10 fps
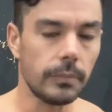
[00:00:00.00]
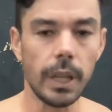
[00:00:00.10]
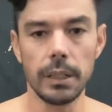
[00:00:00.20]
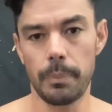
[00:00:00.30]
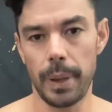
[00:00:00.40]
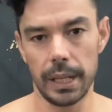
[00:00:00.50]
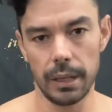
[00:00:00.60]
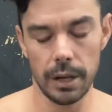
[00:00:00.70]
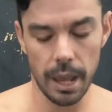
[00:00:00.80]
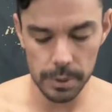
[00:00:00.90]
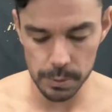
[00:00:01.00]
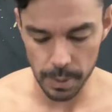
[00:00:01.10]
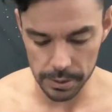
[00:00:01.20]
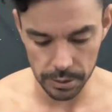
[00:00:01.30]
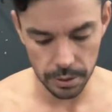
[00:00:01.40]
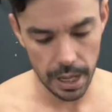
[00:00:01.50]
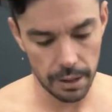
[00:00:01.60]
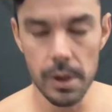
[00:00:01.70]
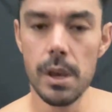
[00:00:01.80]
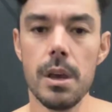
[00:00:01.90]
depending on how much muscle you have,
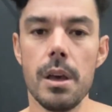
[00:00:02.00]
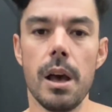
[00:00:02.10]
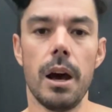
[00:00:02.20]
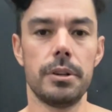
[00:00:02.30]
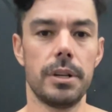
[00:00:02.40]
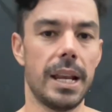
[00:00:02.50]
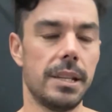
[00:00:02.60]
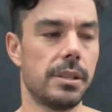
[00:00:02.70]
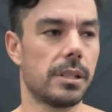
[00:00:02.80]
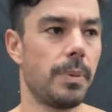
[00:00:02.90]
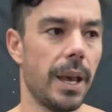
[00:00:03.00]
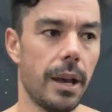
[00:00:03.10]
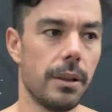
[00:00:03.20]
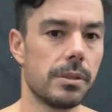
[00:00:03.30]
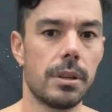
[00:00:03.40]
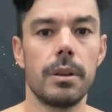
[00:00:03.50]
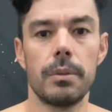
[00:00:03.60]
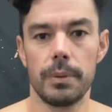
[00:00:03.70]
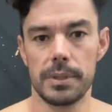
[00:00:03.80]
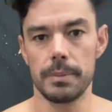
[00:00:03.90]
196 pounds
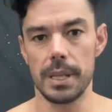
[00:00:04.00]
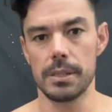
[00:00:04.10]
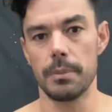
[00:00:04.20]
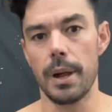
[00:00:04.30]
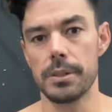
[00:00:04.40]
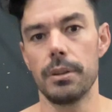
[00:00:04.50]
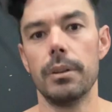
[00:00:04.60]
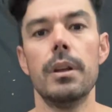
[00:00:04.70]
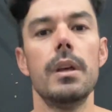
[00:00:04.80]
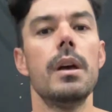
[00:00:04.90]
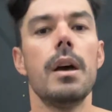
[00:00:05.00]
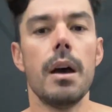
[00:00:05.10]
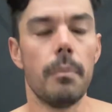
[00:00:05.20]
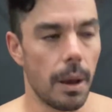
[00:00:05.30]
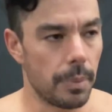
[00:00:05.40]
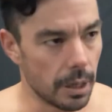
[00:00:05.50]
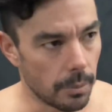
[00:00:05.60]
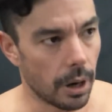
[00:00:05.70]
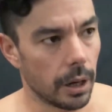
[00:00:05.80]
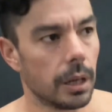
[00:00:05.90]
with some decent muscle, my
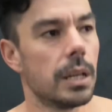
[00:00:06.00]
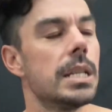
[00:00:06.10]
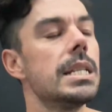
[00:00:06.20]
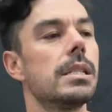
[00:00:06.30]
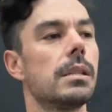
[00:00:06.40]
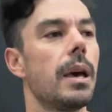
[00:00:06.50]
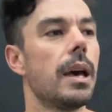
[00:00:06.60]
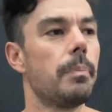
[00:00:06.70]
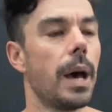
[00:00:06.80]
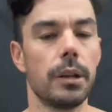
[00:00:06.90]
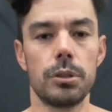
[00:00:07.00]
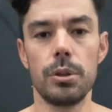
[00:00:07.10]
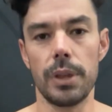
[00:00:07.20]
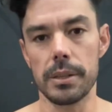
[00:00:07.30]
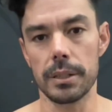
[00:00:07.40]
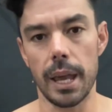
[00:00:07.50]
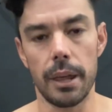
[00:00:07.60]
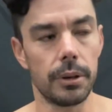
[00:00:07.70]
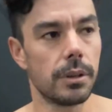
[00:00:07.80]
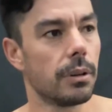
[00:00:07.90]
BMR is about 2,000
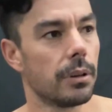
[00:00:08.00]
calories.